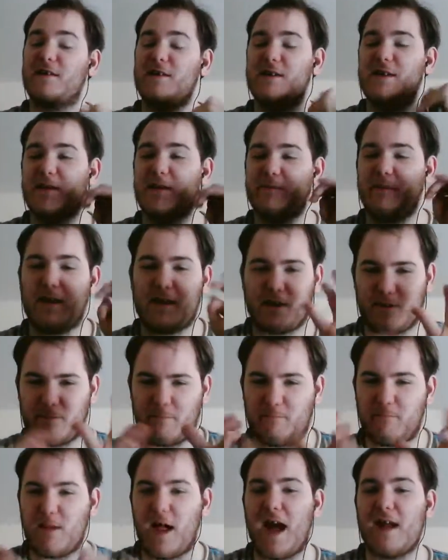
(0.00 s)
Minka
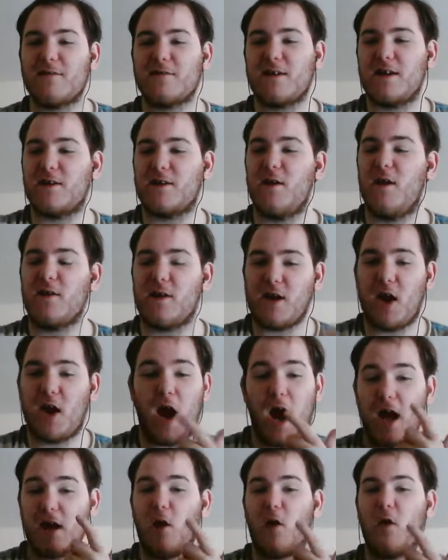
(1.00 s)
Flattering and call it
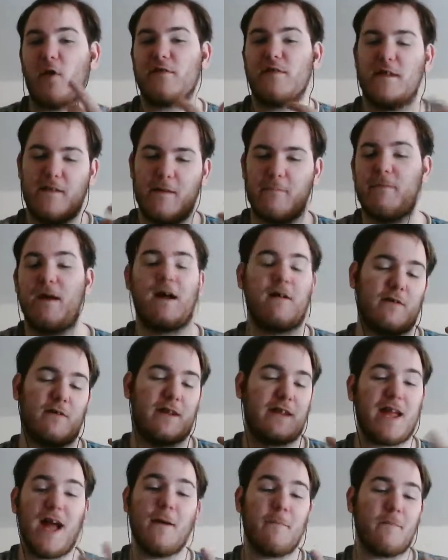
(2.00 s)
high art, and the Peck
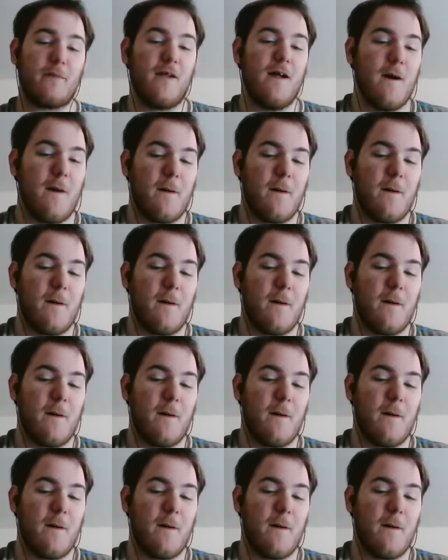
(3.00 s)
won cap